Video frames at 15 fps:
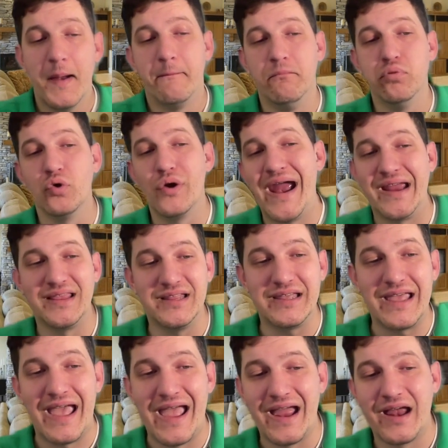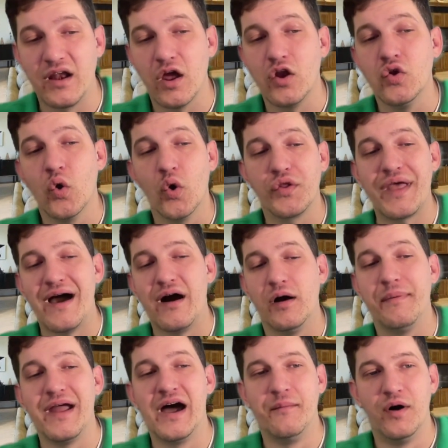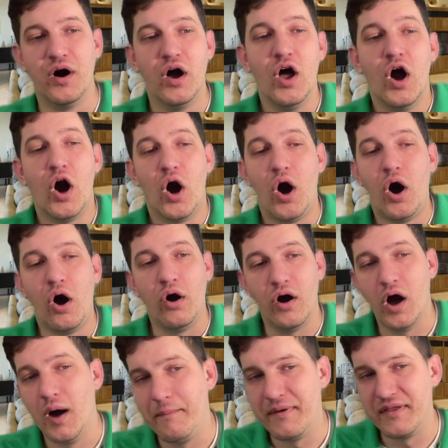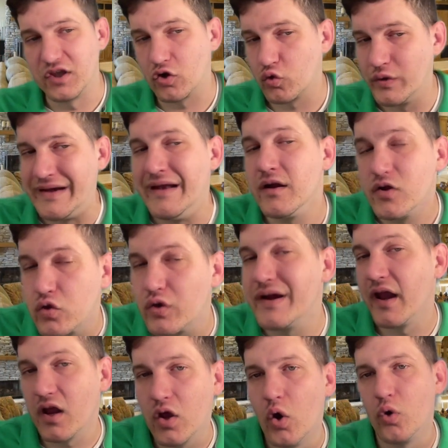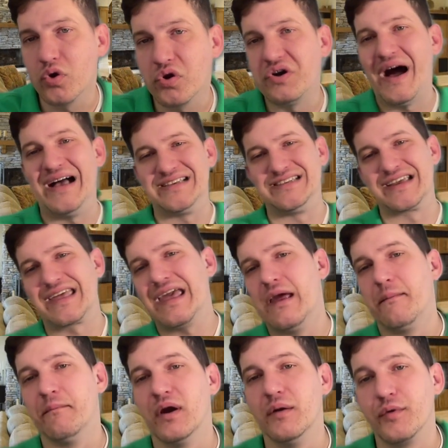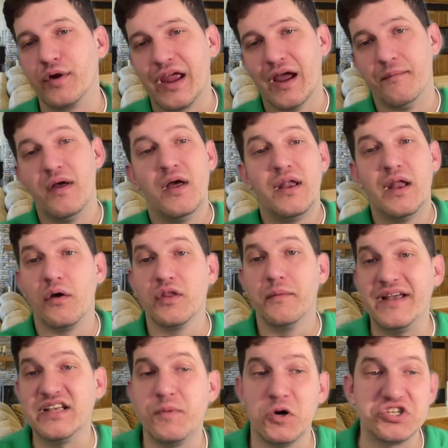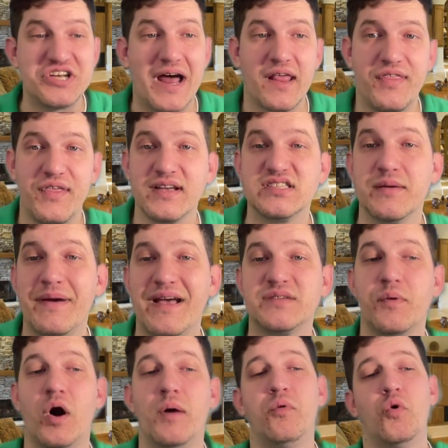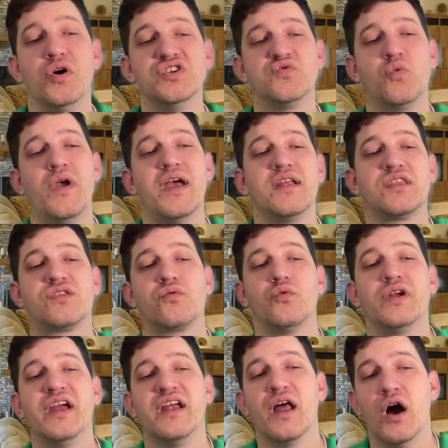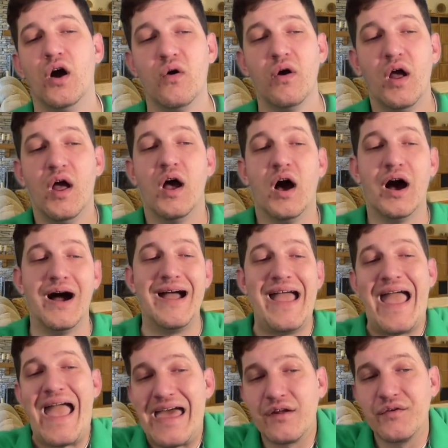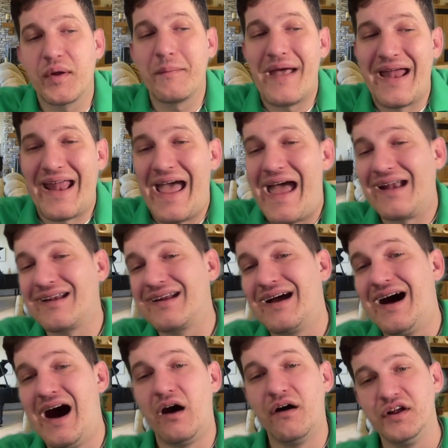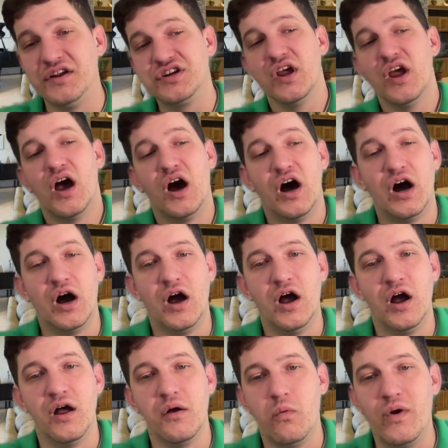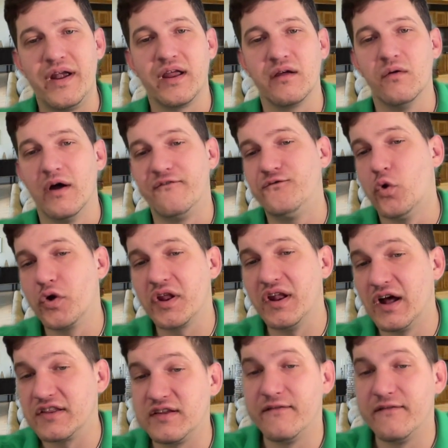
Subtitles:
Bradley, and North Alabama all up at the Green and Gold Classic in Birmingham. Now, on the baseball side of things, the baseball boys went 3-0, handling Manhattan College, winning, 4-0, 15-0,